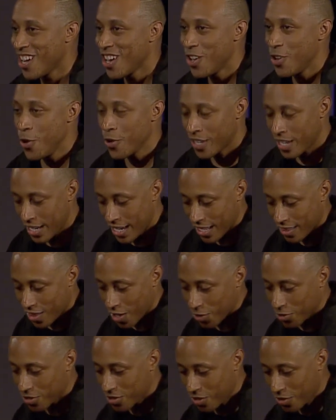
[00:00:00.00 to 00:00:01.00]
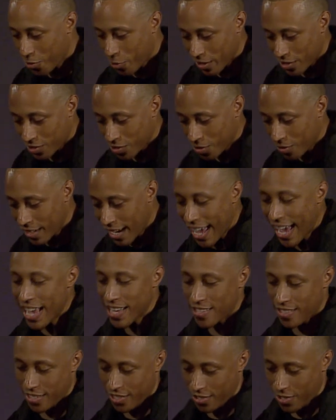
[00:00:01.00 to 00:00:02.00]
You can get those crystal
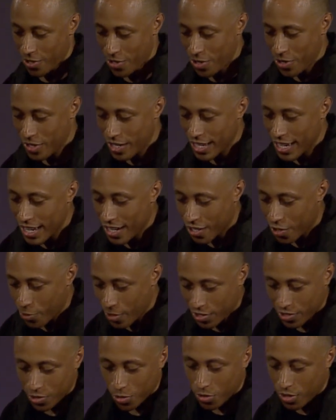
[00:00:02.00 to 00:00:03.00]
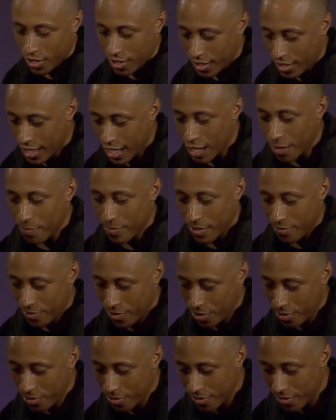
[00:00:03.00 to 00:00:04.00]
glasses, or you can get a crystal cup if
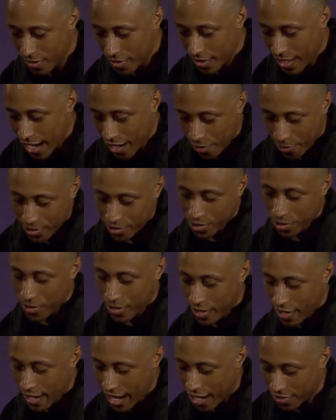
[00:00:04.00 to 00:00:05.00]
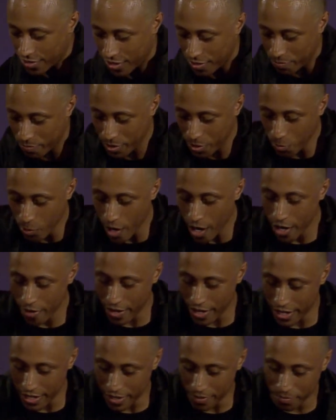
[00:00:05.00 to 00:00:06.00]
you got crystal in your house, and put water in
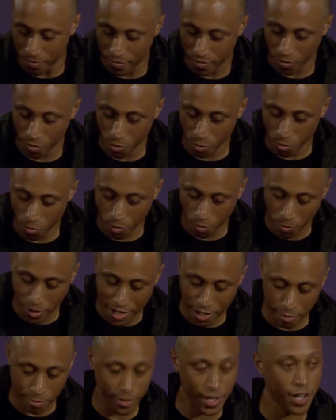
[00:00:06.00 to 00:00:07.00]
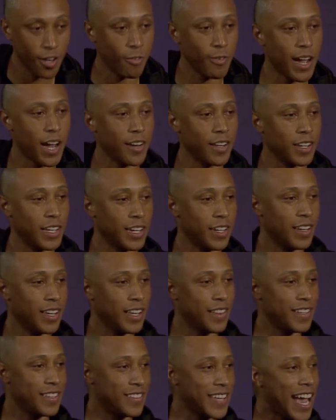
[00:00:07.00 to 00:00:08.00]
it and run your finger around it,
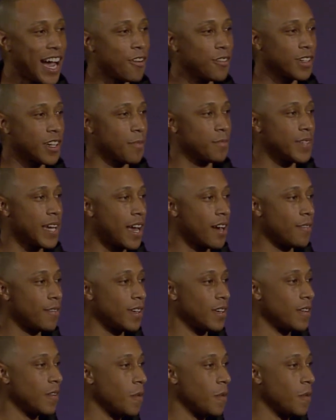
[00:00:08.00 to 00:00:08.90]
and the sound comes out of it.